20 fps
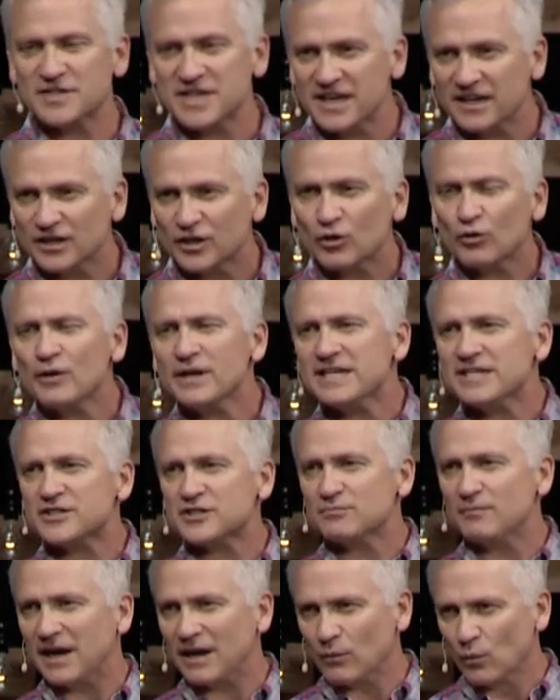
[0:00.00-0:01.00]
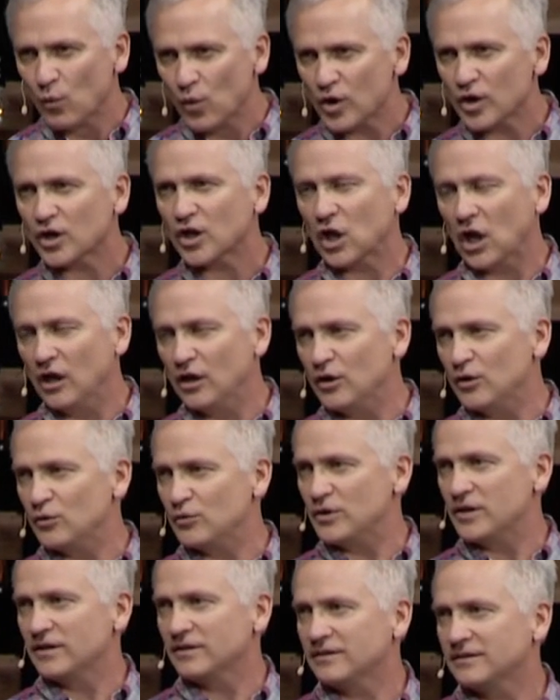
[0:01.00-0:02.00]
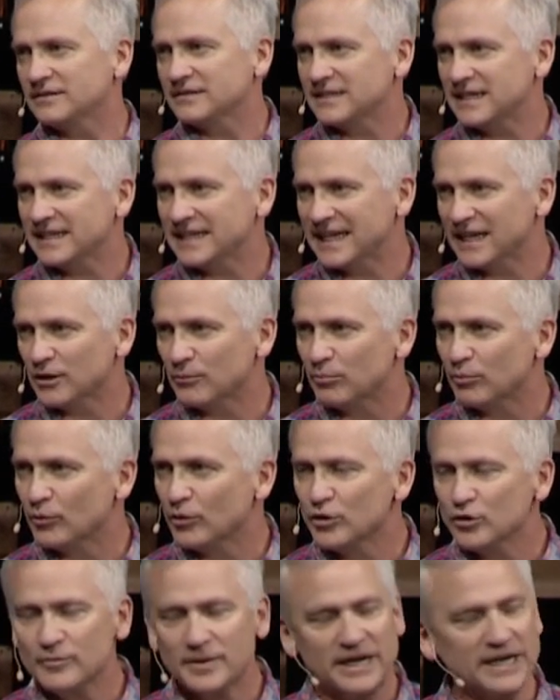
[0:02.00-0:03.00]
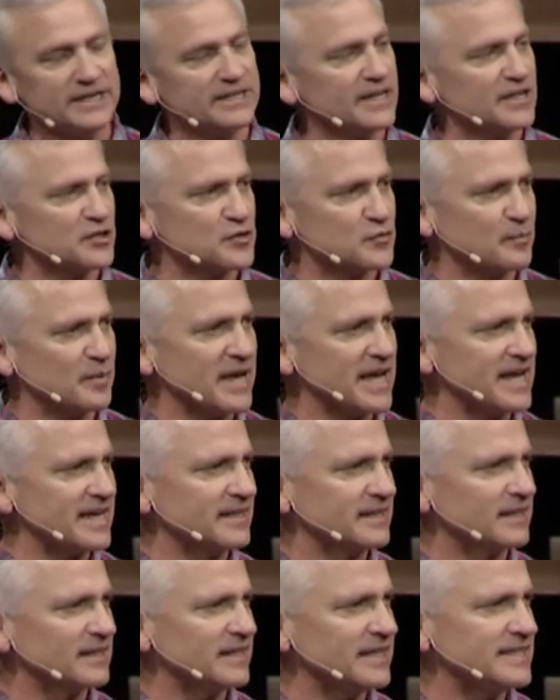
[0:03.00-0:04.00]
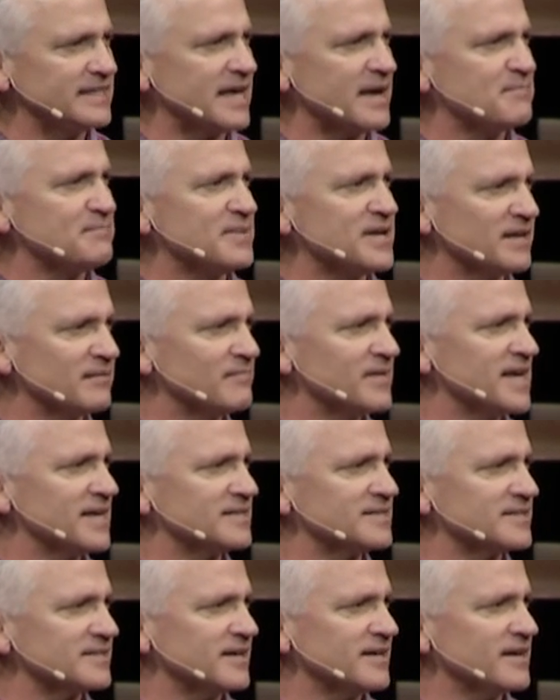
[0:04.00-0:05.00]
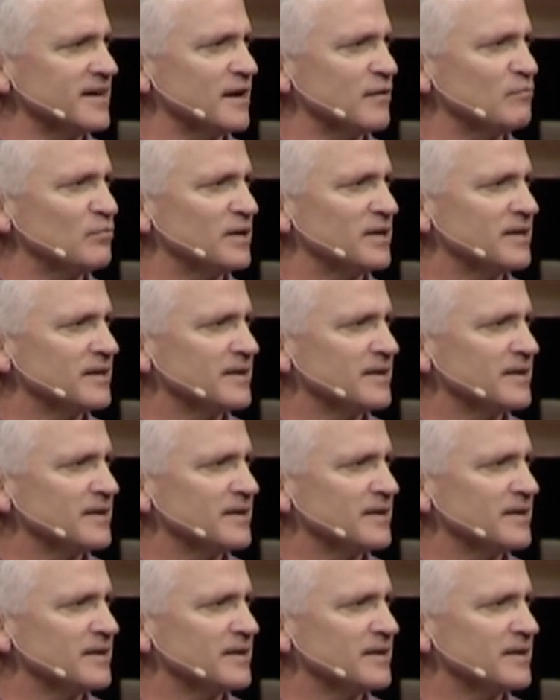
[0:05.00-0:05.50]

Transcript: He increased my workload. I had to get a broom and a dustpan, clean that big mess up.